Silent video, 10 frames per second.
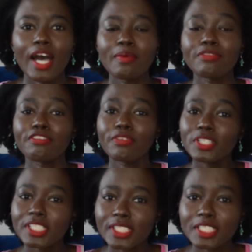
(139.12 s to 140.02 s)
For
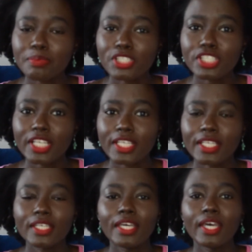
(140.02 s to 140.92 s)
forces
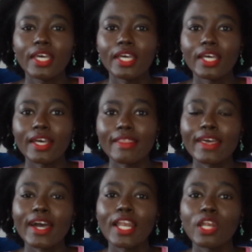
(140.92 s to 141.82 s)
especially,
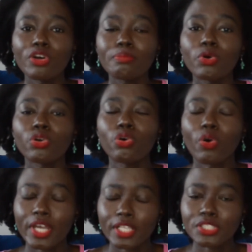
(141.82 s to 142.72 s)
there are a lot more
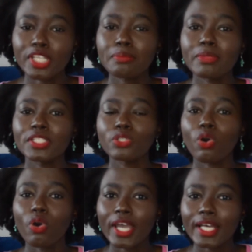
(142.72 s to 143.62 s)
coil. So that means
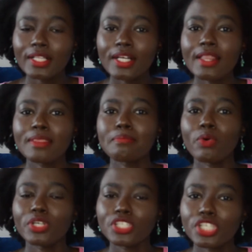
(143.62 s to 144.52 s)
oil and the
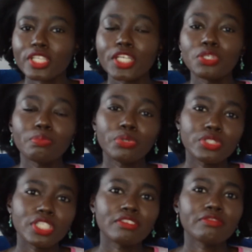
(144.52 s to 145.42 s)
moisture that you
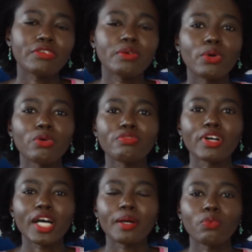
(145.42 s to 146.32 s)
put in form
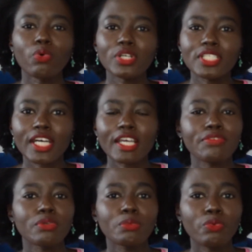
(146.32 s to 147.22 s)
of water,
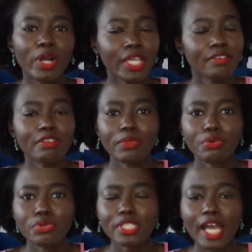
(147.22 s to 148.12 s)
if you're working it from the
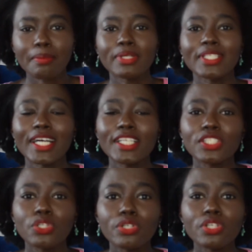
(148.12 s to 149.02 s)
root up, does
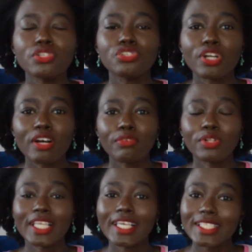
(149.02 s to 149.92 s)
not
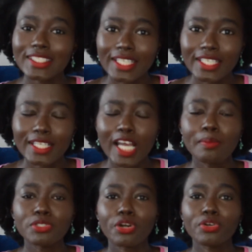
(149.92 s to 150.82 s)
travel easily. It
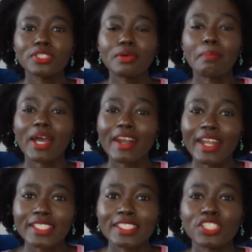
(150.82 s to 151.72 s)
comes across
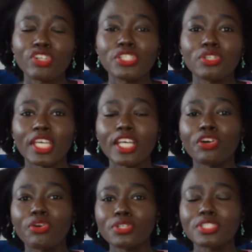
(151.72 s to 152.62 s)
barriers it's trying to get
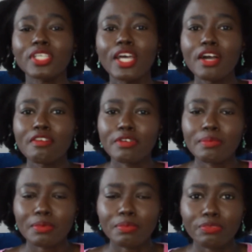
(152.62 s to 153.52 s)
across
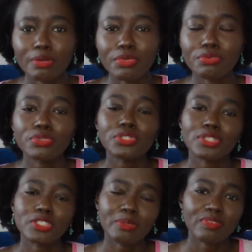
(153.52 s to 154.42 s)
from the root to
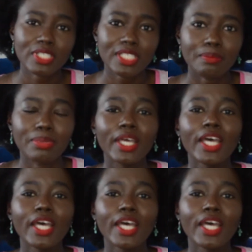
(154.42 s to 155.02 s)
the top of the tip.